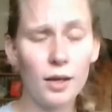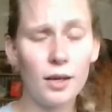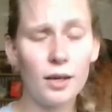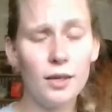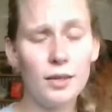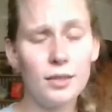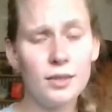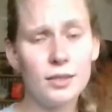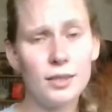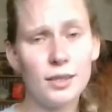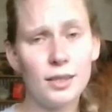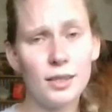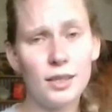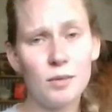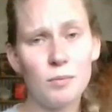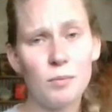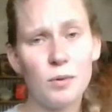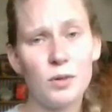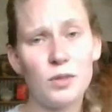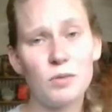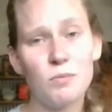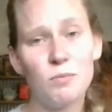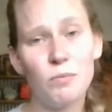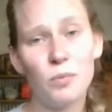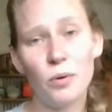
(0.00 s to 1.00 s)
Easily the
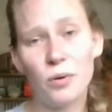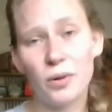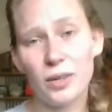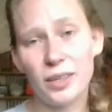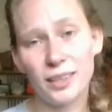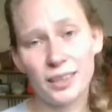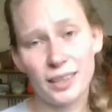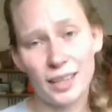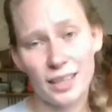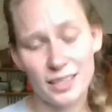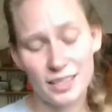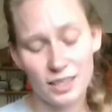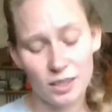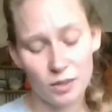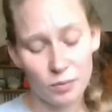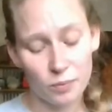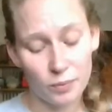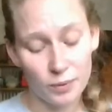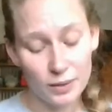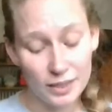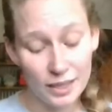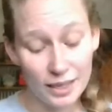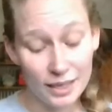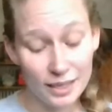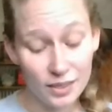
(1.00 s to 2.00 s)
most boring lesson
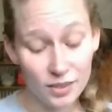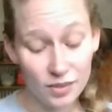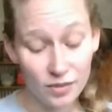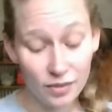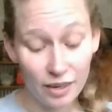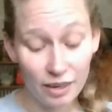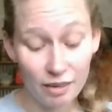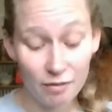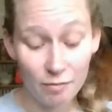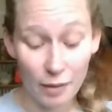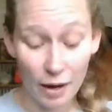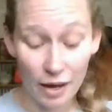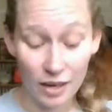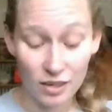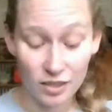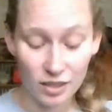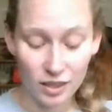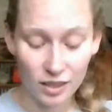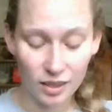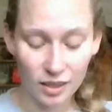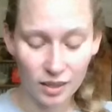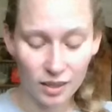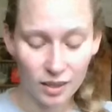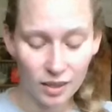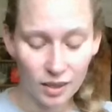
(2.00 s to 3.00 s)
was History of
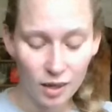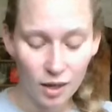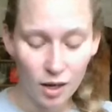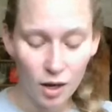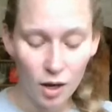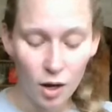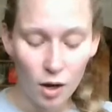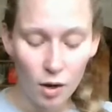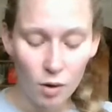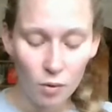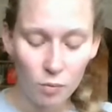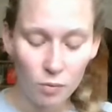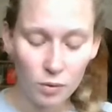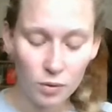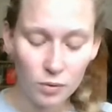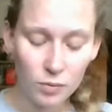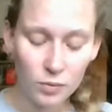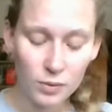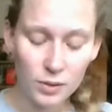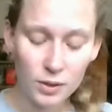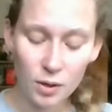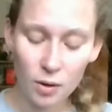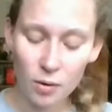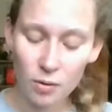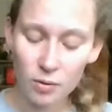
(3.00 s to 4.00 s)
Magic, which
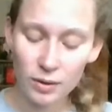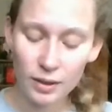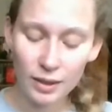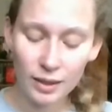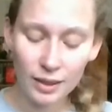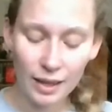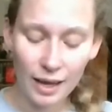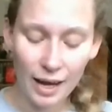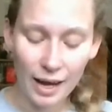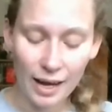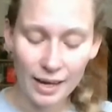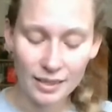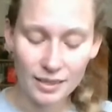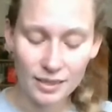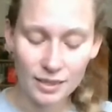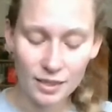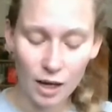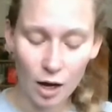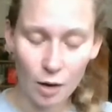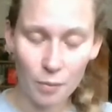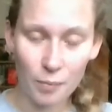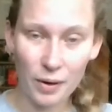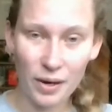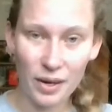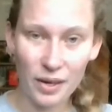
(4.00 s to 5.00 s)
was the only class
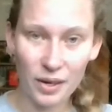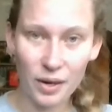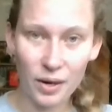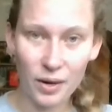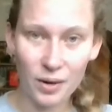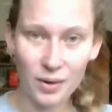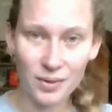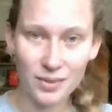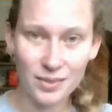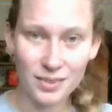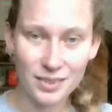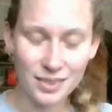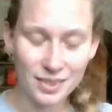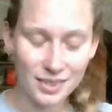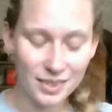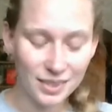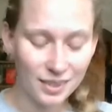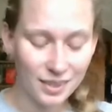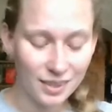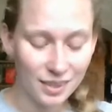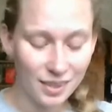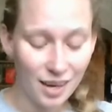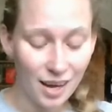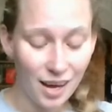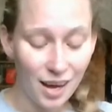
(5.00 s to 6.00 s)
taught by a ghost.
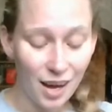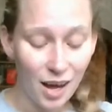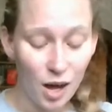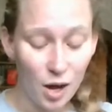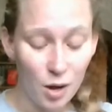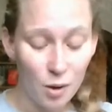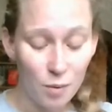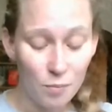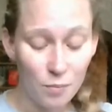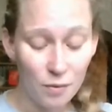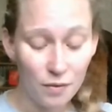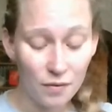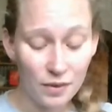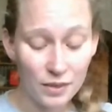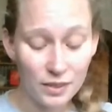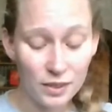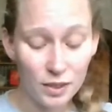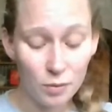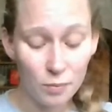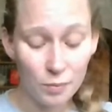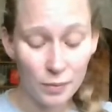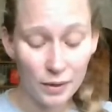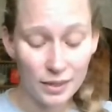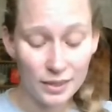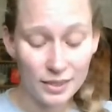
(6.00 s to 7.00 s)

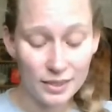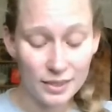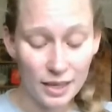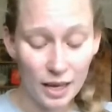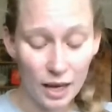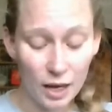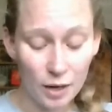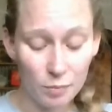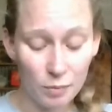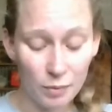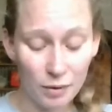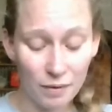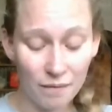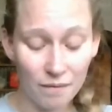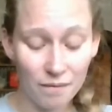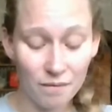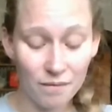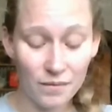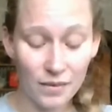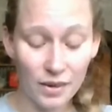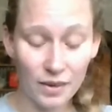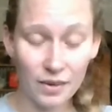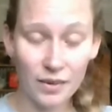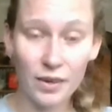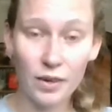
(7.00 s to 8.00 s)
Professor Binns had
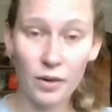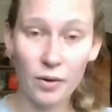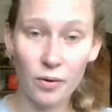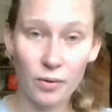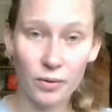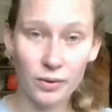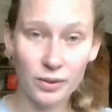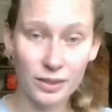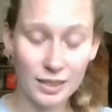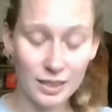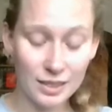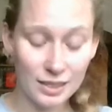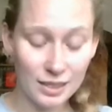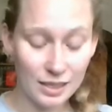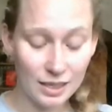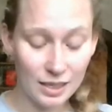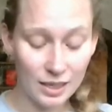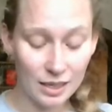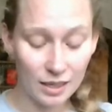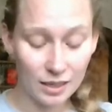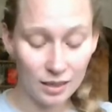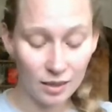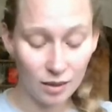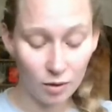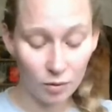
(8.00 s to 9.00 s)
been very old
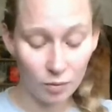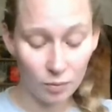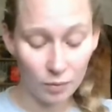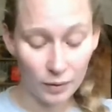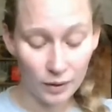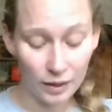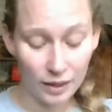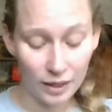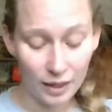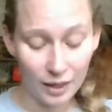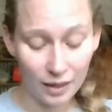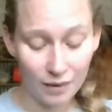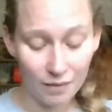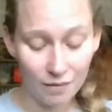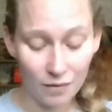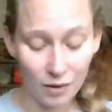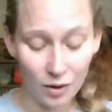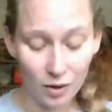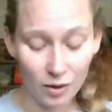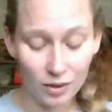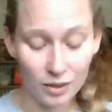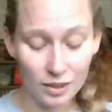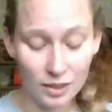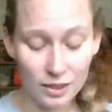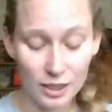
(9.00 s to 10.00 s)
indeed when he had
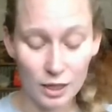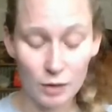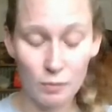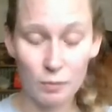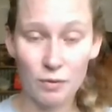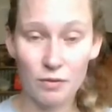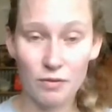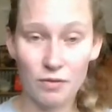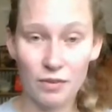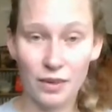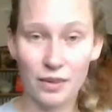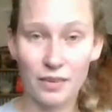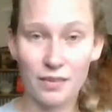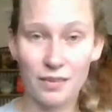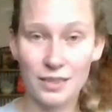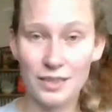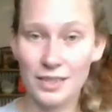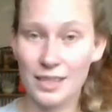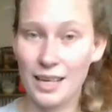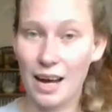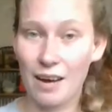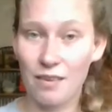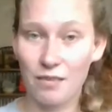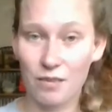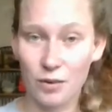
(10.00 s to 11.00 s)
fallen asleep in front of the
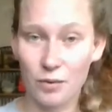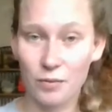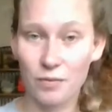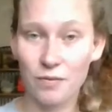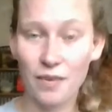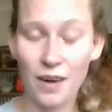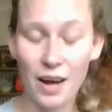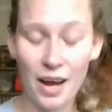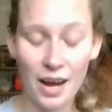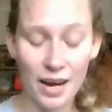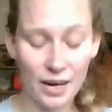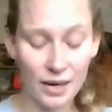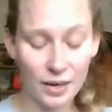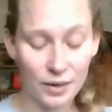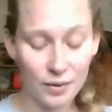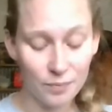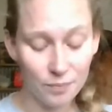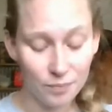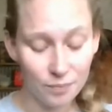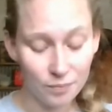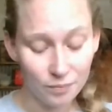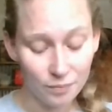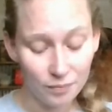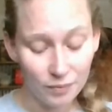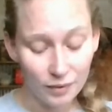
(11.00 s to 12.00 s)
staff room fire,